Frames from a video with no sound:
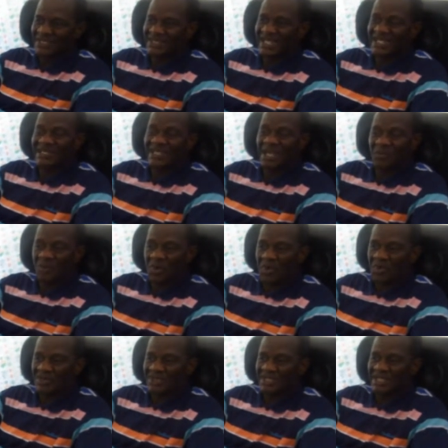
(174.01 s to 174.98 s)
the
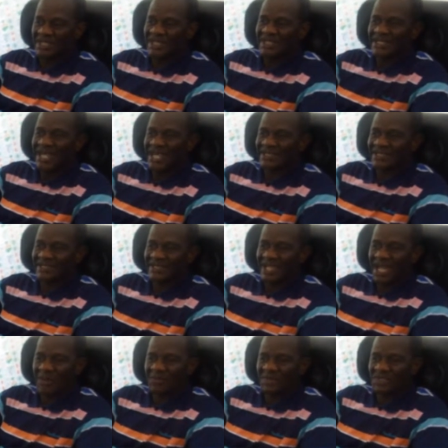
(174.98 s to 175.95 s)
support that is
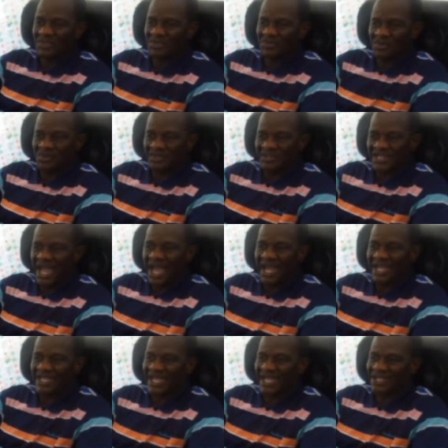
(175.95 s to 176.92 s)
coming through
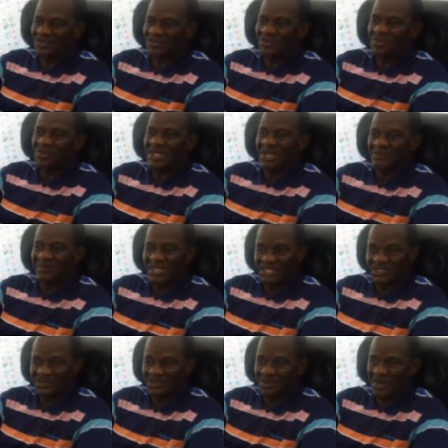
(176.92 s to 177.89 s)
CHAG and through the
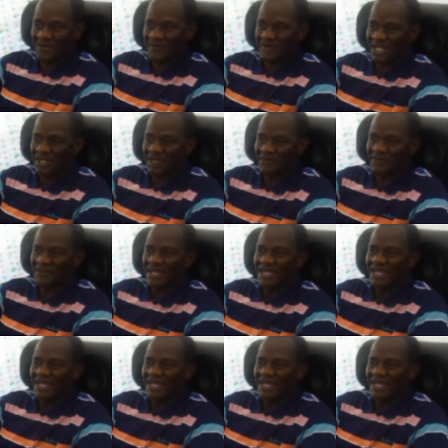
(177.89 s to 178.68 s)
Ministry of Health.